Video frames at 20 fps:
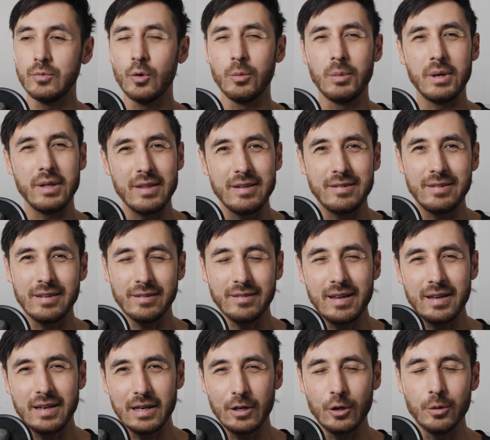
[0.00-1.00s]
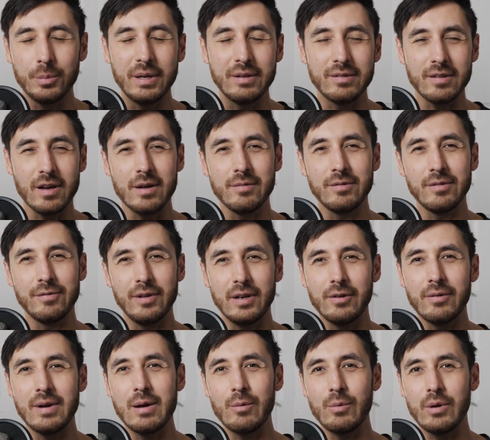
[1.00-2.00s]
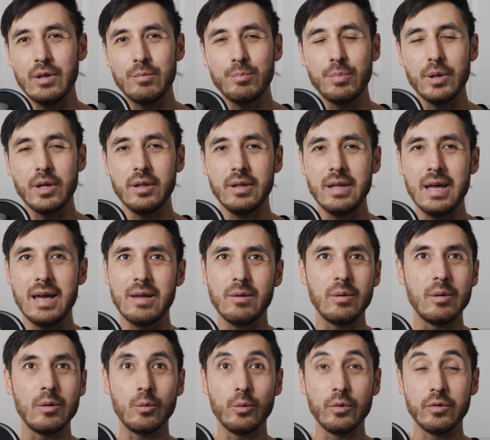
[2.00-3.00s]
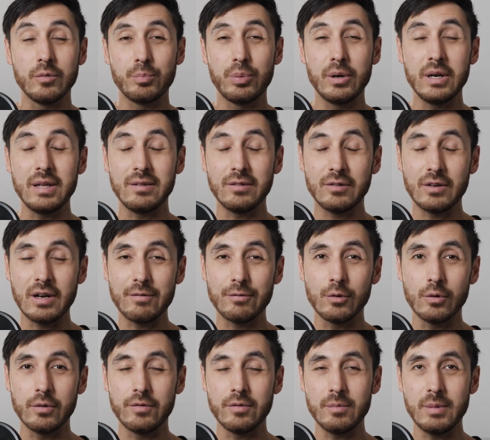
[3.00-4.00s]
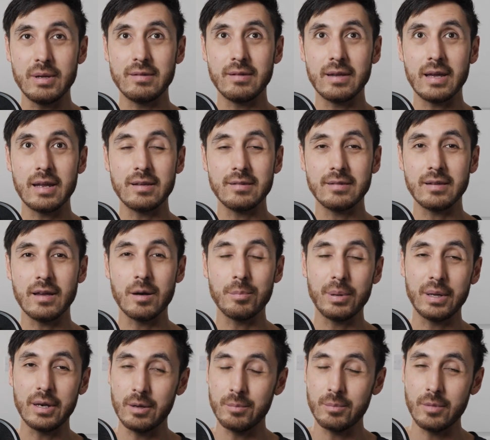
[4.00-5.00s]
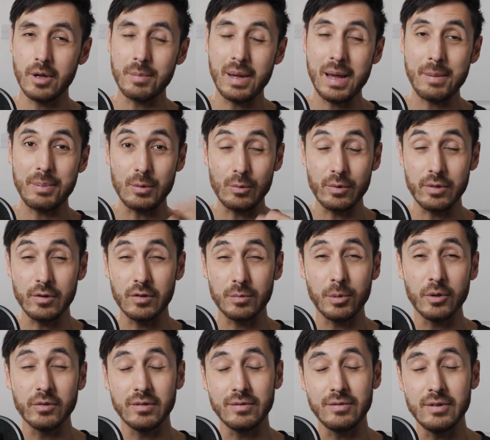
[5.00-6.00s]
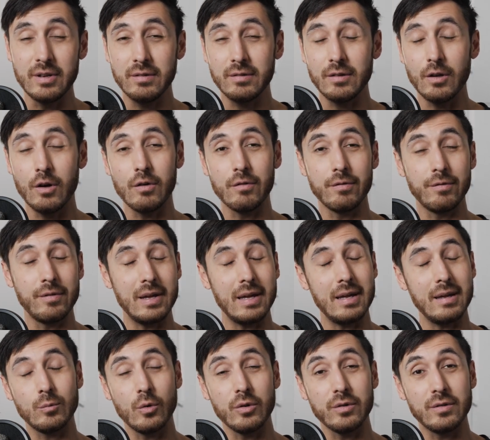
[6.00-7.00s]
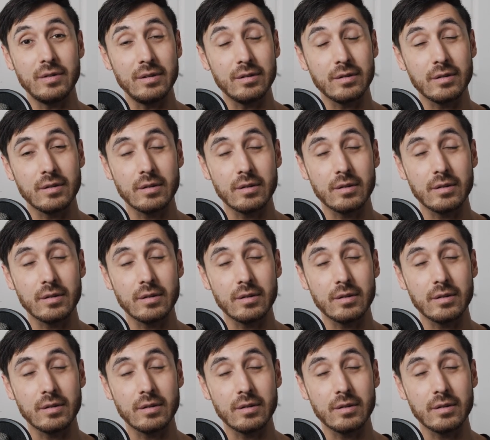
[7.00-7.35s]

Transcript: Normally these things take a little bit of time to fiddle around with, but yeah, it was pretty straightforward for me to get it set up, and I'm happy with the responsiveness of it once it's